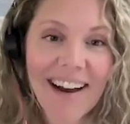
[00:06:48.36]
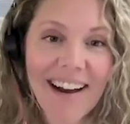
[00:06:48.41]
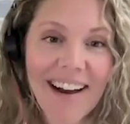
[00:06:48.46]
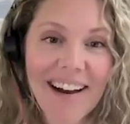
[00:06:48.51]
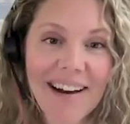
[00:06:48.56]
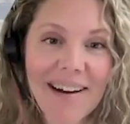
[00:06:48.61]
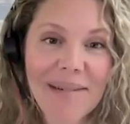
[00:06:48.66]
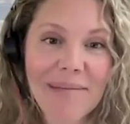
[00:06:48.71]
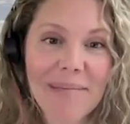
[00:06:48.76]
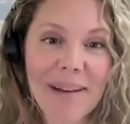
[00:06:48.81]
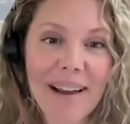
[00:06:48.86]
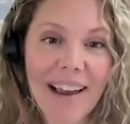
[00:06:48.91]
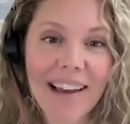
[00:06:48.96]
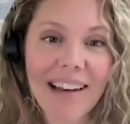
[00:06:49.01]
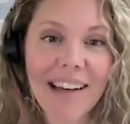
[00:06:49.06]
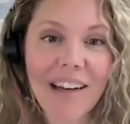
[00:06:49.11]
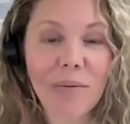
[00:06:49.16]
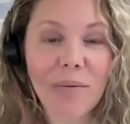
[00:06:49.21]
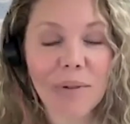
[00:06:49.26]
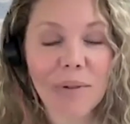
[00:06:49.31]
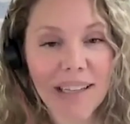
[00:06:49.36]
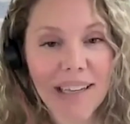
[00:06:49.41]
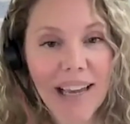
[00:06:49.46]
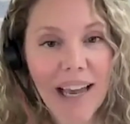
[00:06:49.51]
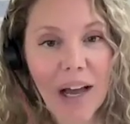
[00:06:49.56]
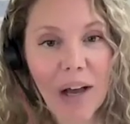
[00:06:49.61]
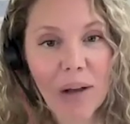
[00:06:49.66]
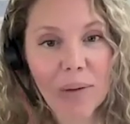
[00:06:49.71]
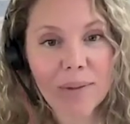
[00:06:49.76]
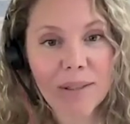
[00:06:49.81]
Um, and it
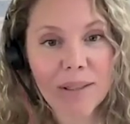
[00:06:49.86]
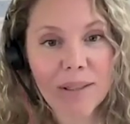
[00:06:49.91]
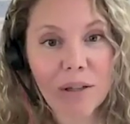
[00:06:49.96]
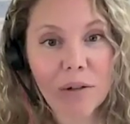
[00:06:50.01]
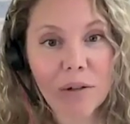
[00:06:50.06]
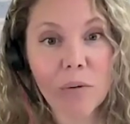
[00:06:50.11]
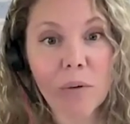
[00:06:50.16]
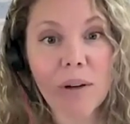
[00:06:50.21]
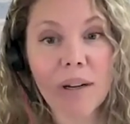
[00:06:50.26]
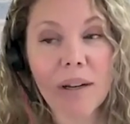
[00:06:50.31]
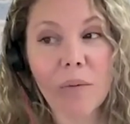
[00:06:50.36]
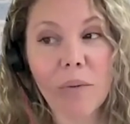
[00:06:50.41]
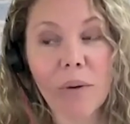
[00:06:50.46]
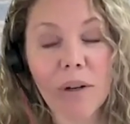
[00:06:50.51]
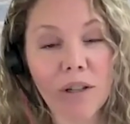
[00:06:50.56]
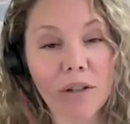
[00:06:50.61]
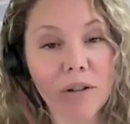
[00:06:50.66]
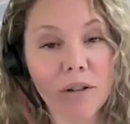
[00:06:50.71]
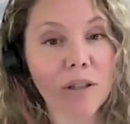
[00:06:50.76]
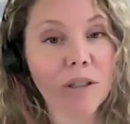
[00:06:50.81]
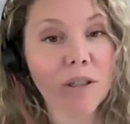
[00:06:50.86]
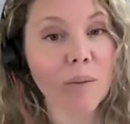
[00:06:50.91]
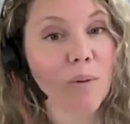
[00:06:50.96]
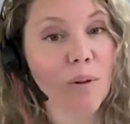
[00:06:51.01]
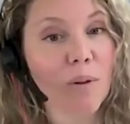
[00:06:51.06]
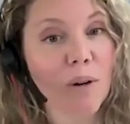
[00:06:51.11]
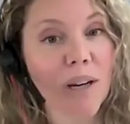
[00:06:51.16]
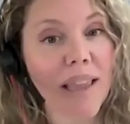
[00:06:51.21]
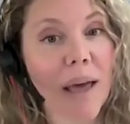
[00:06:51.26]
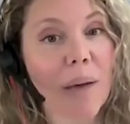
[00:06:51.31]
really helps you when you're
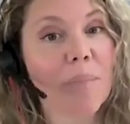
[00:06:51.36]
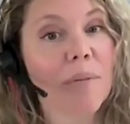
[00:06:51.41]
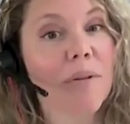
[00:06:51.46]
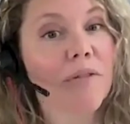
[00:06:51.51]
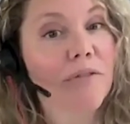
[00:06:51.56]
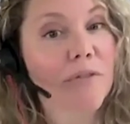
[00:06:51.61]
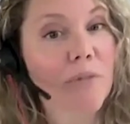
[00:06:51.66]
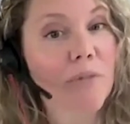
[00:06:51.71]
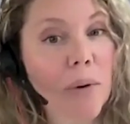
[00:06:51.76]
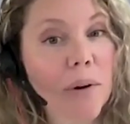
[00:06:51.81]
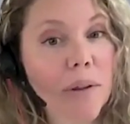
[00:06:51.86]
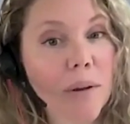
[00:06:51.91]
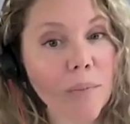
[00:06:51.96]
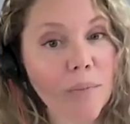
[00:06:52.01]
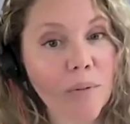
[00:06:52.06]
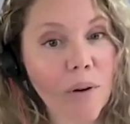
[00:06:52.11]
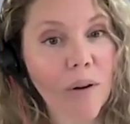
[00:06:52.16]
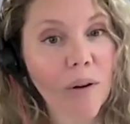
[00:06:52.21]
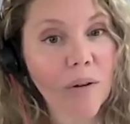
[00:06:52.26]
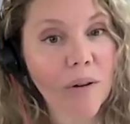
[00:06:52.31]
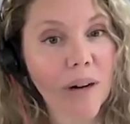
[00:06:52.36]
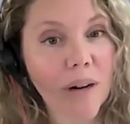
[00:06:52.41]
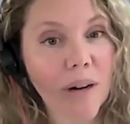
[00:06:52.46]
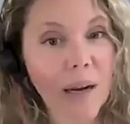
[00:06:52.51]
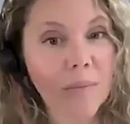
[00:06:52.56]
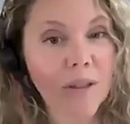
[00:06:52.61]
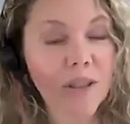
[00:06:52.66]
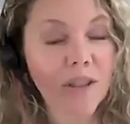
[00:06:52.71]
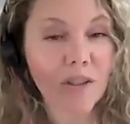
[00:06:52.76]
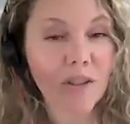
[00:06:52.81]
exploring that before the
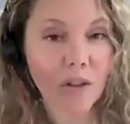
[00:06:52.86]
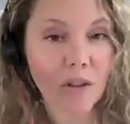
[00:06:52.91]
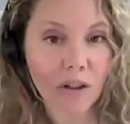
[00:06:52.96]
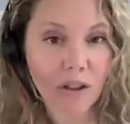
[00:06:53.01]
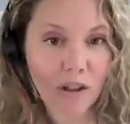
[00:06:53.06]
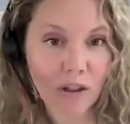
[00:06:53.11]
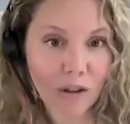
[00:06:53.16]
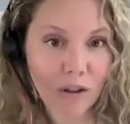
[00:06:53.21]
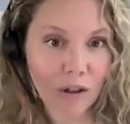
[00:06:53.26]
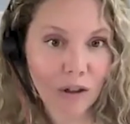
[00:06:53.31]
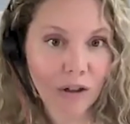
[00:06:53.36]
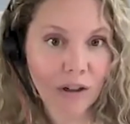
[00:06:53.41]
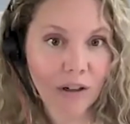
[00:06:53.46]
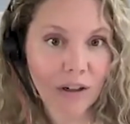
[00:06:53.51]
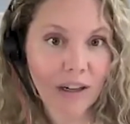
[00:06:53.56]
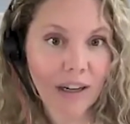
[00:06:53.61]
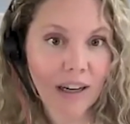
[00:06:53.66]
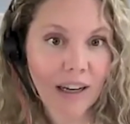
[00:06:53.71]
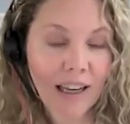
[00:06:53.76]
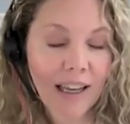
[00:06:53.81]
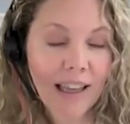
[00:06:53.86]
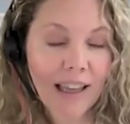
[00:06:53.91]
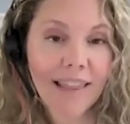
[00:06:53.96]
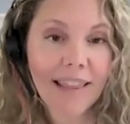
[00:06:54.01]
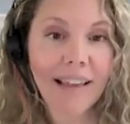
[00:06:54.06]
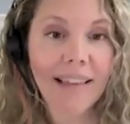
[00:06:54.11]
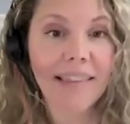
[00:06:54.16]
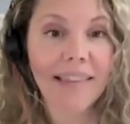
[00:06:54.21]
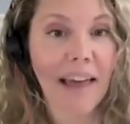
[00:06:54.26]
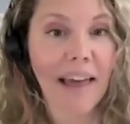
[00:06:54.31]
program to start to learn
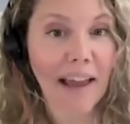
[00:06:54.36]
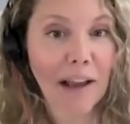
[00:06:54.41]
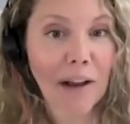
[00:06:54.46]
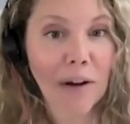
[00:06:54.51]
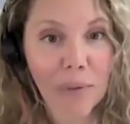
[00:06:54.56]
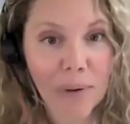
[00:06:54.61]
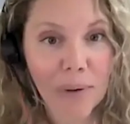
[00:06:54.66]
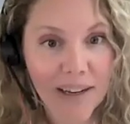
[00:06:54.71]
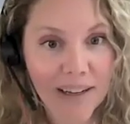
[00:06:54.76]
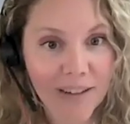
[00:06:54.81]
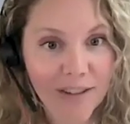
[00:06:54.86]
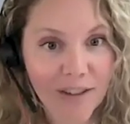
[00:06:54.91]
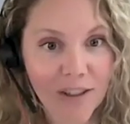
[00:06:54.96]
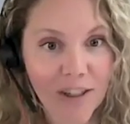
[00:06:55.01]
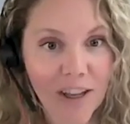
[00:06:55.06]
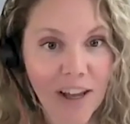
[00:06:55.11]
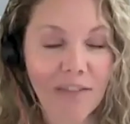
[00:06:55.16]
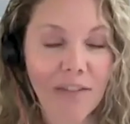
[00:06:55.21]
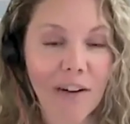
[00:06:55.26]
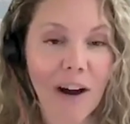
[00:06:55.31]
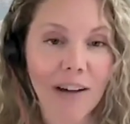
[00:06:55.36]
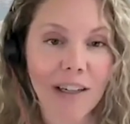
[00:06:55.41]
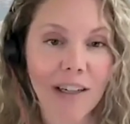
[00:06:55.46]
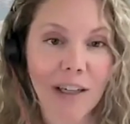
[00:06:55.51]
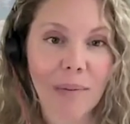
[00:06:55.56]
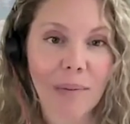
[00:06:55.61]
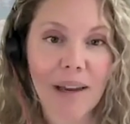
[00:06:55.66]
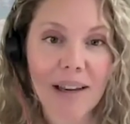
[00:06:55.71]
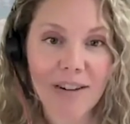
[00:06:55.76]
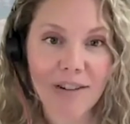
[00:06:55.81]
the language of
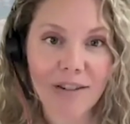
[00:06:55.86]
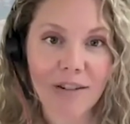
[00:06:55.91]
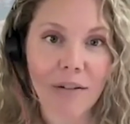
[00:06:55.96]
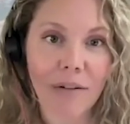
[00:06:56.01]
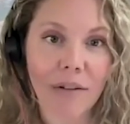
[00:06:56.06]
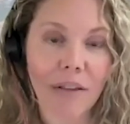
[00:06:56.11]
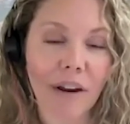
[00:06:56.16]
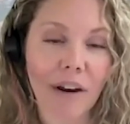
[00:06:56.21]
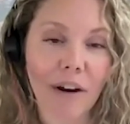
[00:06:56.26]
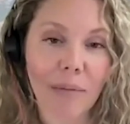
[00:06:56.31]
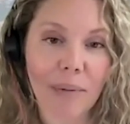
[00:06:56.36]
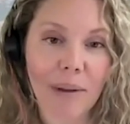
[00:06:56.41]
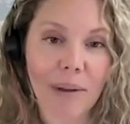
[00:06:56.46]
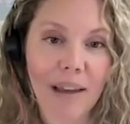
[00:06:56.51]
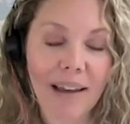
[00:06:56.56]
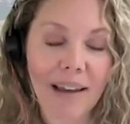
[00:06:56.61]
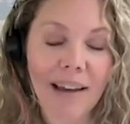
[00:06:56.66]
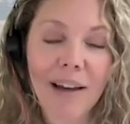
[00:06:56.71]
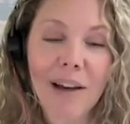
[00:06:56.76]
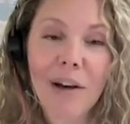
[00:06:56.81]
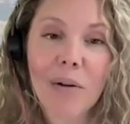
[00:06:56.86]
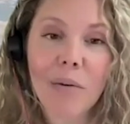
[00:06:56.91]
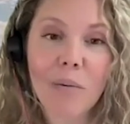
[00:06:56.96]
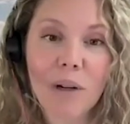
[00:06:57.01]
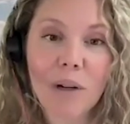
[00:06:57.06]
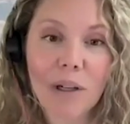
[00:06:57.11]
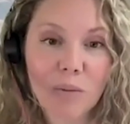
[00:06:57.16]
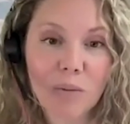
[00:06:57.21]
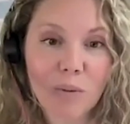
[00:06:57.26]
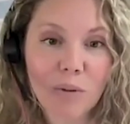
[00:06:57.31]
occupational therapy,
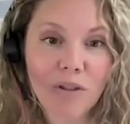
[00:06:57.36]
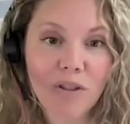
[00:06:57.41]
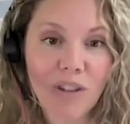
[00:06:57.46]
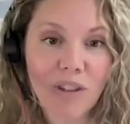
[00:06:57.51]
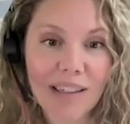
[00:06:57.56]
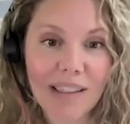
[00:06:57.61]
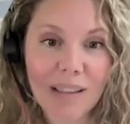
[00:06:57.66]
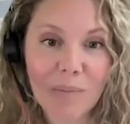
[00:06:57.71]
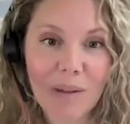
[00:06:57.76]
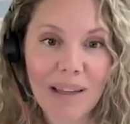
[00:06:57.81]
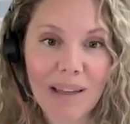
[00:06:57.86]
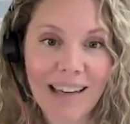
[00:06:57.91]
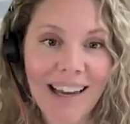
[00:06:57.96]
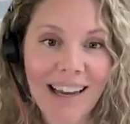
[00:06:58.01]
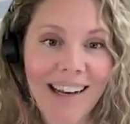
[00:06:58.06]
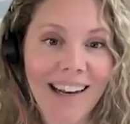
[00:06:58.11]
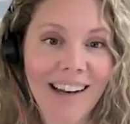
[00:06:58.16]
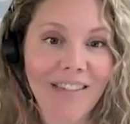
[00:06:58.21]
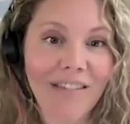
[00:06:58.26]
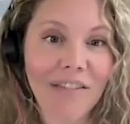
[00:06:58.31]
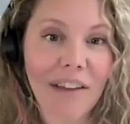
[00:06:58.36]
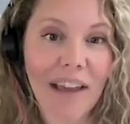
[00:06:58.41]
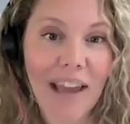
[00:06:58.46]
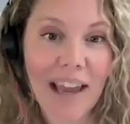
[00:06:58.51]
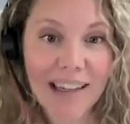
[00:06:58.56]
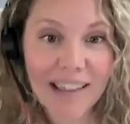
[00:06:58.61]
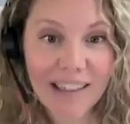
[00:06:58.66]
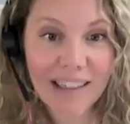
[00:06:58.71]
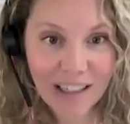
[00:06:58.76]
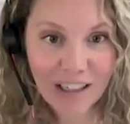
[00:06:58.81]
which will just be an
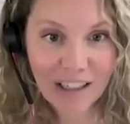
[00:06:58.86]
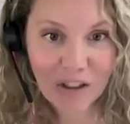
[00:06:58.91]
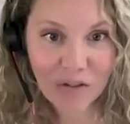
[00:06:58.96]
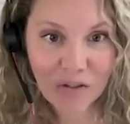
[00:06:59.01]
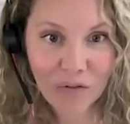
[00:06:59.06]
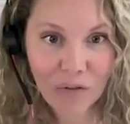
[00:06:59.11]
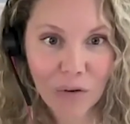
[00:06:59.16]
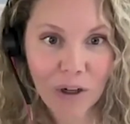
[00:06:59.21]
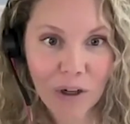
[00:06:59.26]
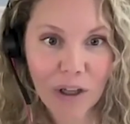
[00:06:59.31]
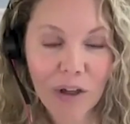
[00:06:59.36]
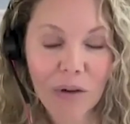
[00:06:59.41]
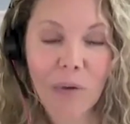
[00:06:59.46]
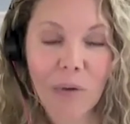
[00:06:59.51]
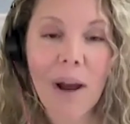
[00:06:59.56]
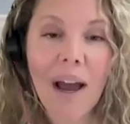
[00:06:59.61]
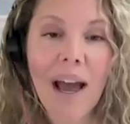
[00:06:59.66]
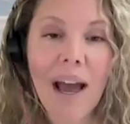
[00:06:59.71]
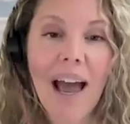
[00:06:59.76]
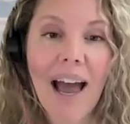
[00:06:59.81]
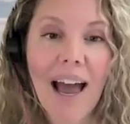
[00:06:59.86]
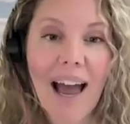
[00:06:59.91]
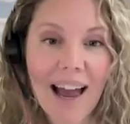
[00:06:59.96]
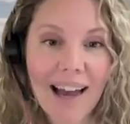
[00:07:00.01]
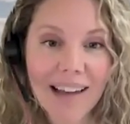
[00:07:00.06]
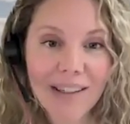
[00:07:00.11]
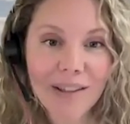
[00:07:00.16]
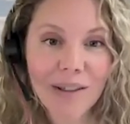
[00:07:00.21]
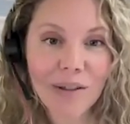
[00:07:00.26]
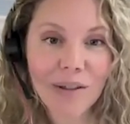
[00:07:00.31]
advantage for you
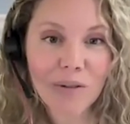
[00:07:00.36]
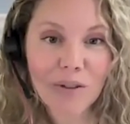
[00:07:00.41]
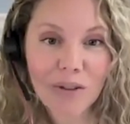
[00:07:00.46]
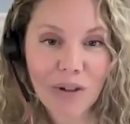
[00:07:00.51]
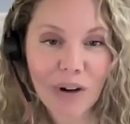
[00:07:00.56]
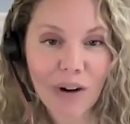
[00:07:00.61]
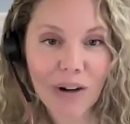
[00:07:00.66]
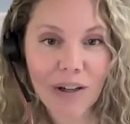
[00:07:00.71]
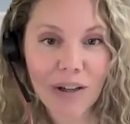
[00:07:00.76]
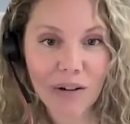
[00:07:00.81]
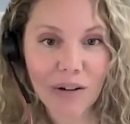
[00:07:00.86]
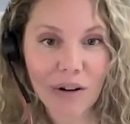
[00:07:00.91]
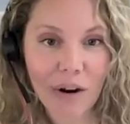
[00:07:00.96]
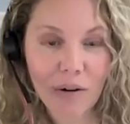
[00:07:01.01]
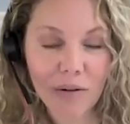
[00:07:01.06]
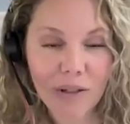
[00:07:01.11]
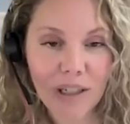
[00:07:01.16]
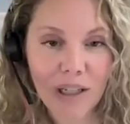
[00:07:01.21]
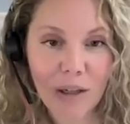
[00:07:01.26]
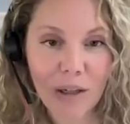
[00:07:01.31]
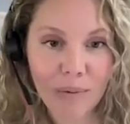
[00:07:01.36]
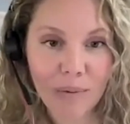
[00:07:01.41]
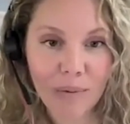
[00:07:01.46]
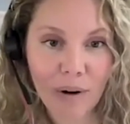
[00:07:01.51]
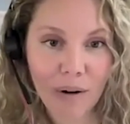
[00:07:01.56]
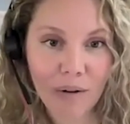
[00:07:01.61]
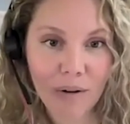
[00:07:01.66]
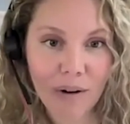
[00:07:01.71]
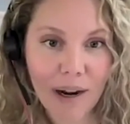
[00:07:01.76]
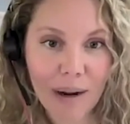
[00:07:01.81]
as you start your OT
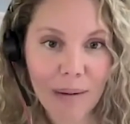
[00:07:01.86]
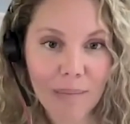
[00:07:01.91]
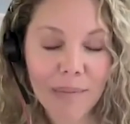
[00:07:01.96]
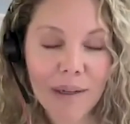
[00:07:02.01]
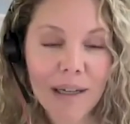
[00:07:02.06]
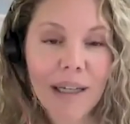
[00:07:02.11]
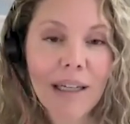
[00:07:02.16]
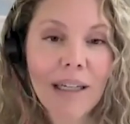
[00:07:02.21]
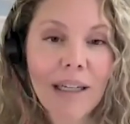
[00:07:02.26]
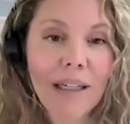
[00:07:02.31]
program.